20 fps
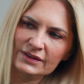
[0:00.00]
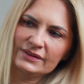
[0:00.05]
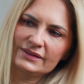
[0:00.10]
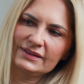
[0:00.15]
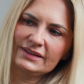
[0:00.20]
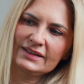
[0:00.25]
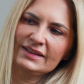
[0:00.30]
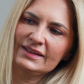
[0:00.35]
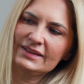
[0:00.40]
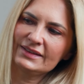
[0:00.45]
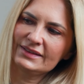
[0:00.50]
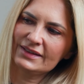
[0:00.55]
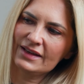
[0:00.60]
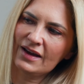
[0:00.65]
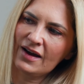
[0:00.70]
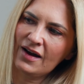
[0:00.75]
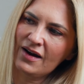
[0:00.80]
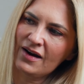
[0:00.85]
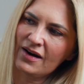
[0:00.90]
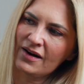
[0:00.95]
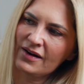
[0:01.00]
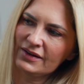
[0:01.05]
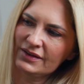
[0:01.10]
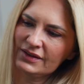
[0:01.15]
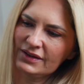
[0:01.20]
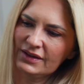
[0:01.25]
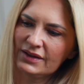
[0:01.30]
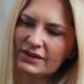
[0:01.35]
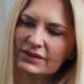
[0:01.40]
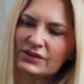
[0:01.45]
These are
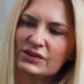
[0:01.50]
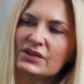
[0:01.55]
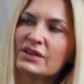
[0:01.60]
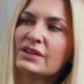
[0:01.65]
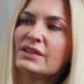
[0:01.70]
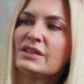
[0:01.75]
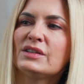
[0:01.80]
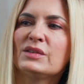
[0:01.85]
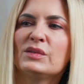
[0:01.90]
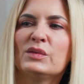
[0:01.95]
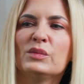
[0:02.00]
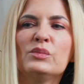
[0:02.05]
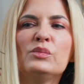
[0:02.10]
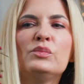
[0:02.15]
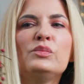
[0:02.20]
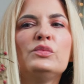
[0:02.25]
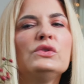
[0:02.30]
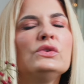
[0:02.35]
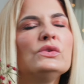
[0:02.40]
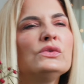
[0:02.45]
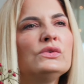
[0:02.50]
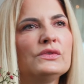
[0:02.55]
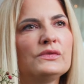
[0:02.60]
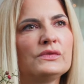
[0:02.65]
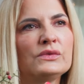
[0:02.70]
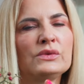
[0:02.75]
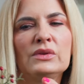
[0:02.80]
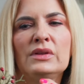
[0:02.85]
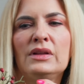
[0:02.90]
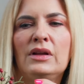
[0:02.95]
just
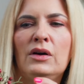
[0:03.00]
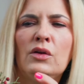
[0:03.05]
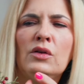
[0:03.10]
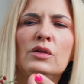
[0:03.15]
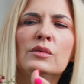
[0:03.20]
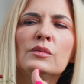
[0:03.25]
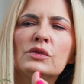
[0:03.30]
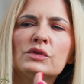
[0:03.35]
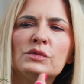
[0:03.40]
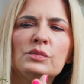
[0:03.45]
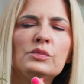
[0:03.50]
beautiful, almost